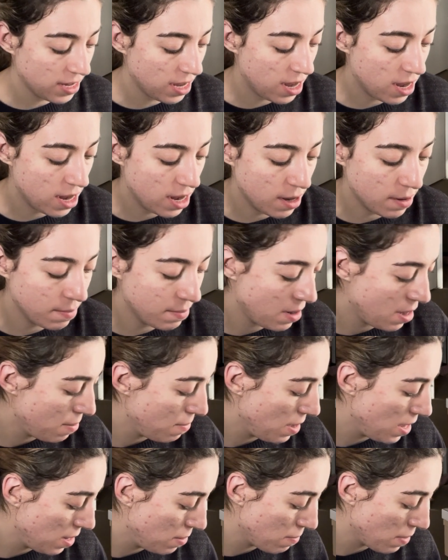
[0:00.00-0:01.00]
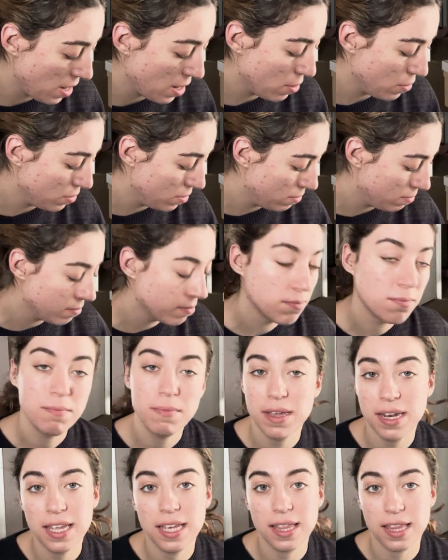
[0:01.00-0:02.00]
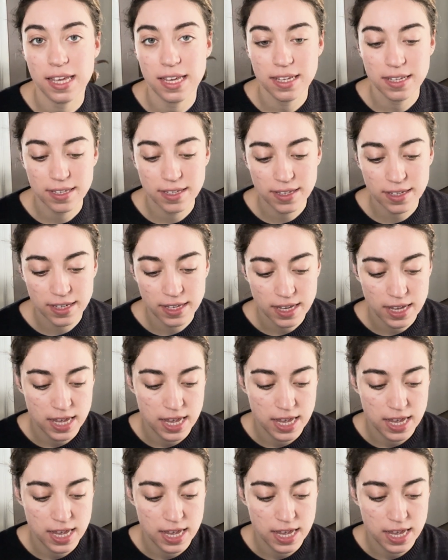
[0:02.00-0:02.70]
I made my own mini list.